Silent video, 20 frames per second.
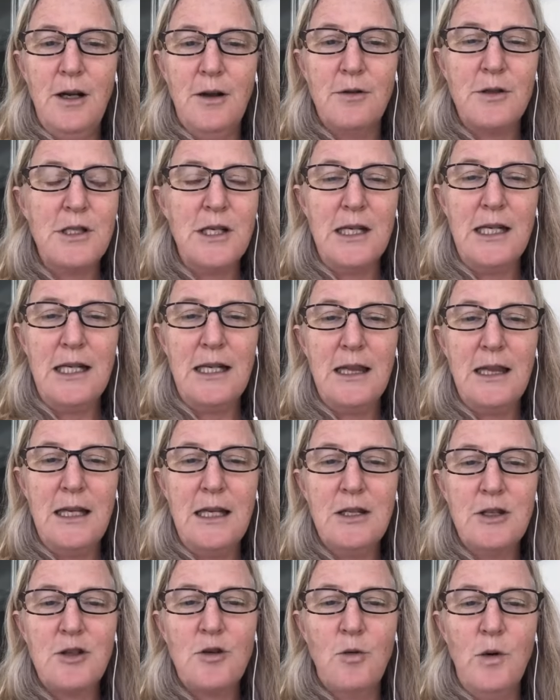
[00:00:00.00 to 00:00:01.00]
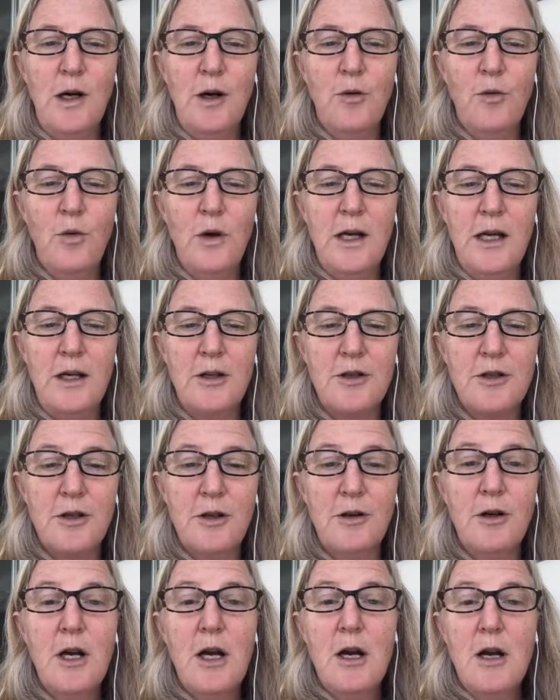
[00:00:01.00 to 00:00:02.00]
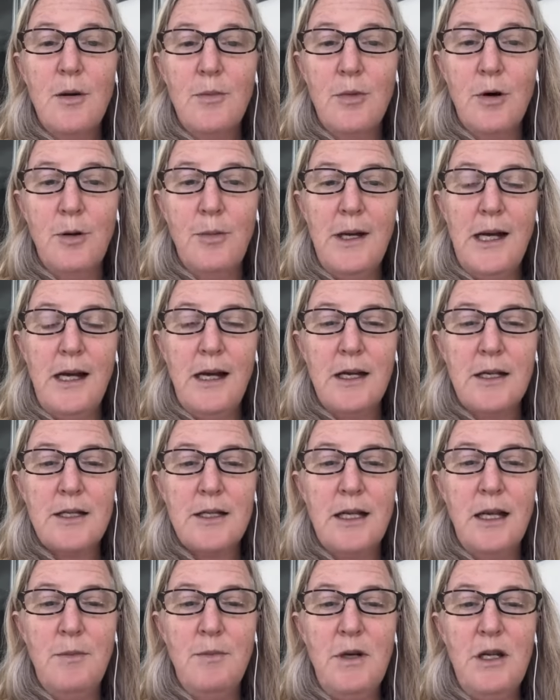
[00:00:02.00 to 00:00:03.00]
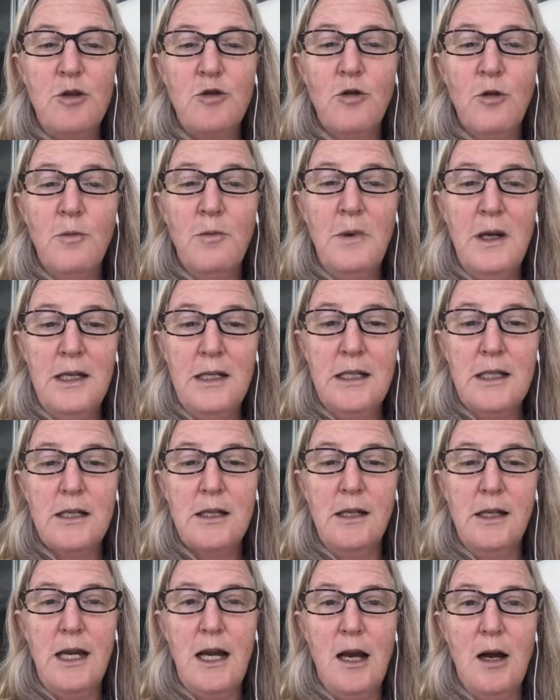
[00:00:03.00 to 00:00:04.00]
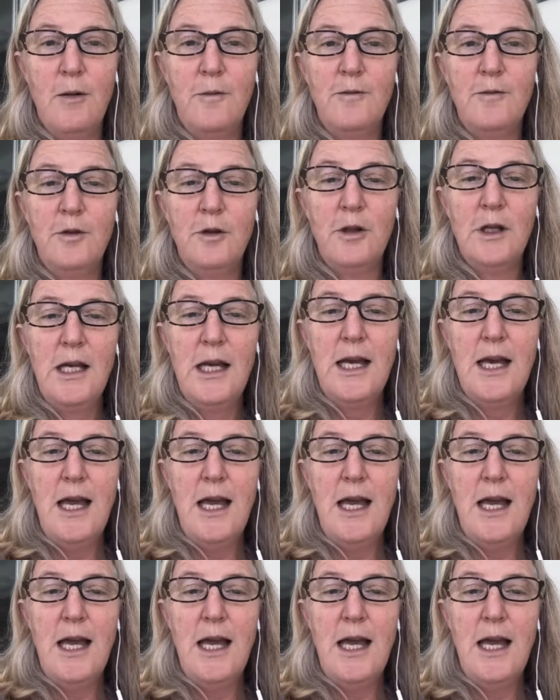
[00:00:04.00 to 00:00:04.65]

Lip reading: to get things squared away. So probiotics can be tremendously helpful,